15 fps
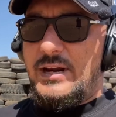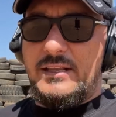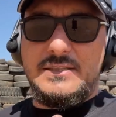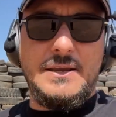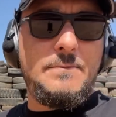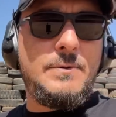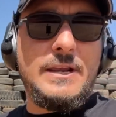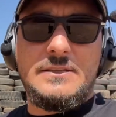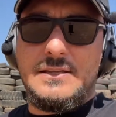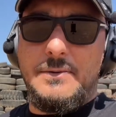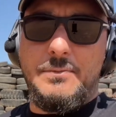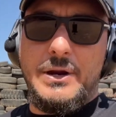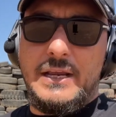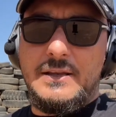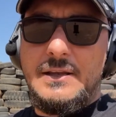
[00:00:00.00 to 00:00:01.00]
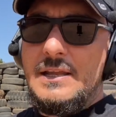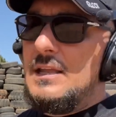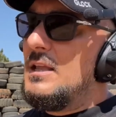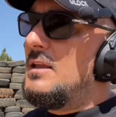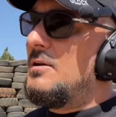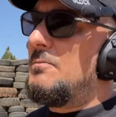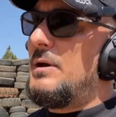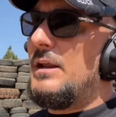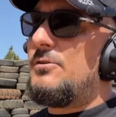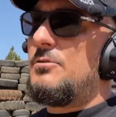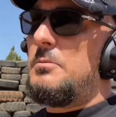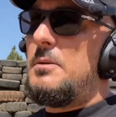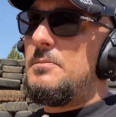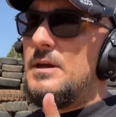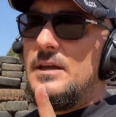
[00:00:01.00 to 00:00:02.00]
tap rack, tap rack. But
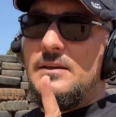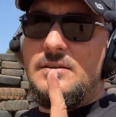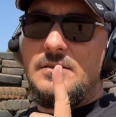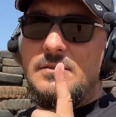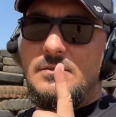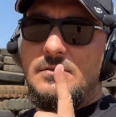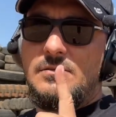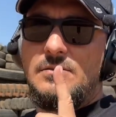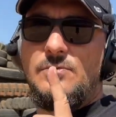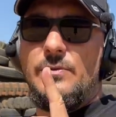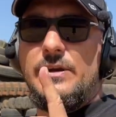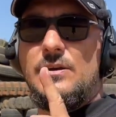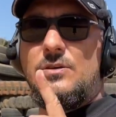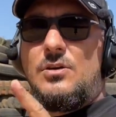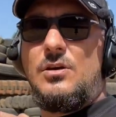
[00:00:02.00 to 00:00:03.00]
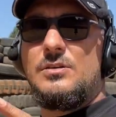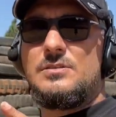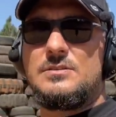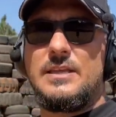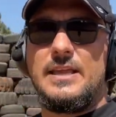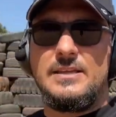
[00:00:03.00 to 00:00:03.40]
remember, we can't stay